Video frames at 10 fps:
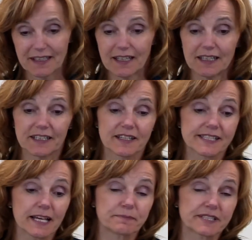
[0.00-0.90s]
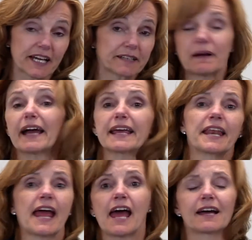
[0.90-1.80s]
And in the same side, I
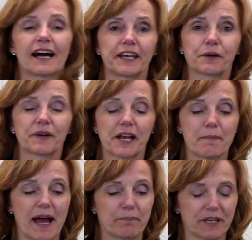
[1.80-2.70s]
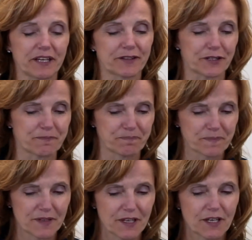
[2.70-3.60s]
can't hide it when I'm happy either.
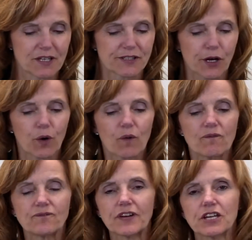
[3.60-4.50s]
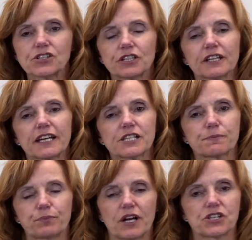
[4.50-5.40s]
So facial
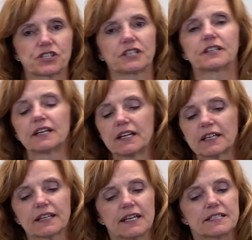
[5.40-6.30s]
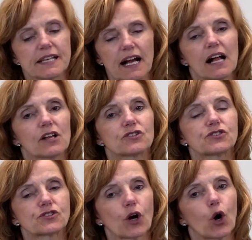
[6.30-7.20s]
expression can tell
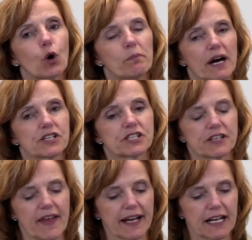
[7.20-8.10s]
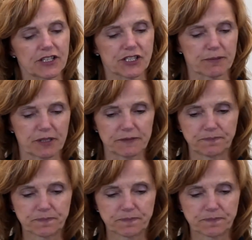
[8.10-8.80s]
so much to that customer.